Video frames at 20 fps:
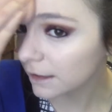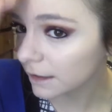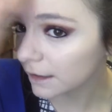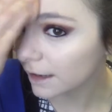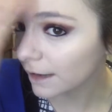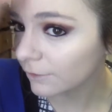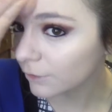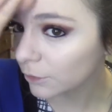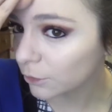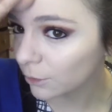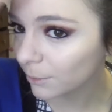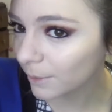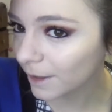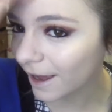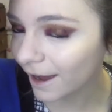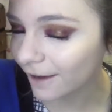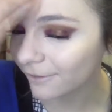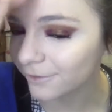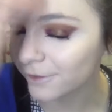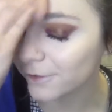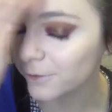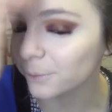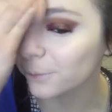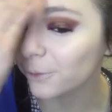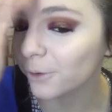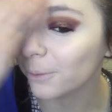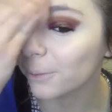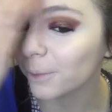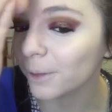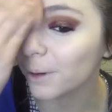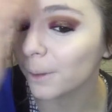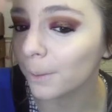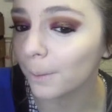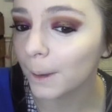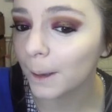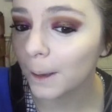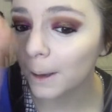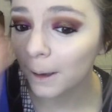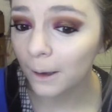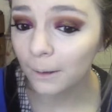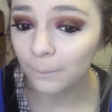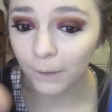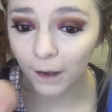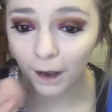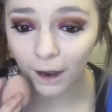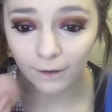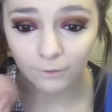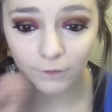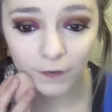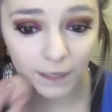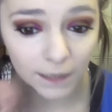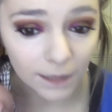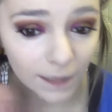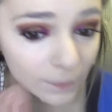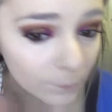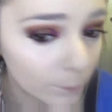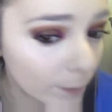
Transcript: I never normally have this problem, but I really like the